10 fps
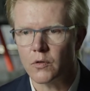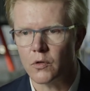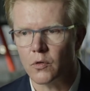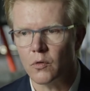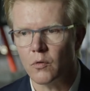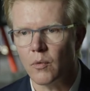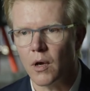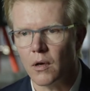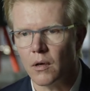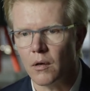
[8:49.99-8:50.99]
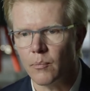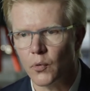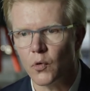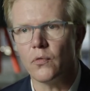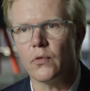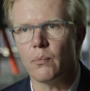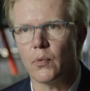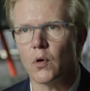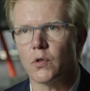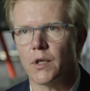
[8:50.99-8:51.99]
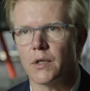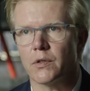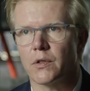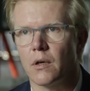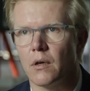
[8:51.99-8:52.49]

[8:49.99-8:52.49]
to prove the process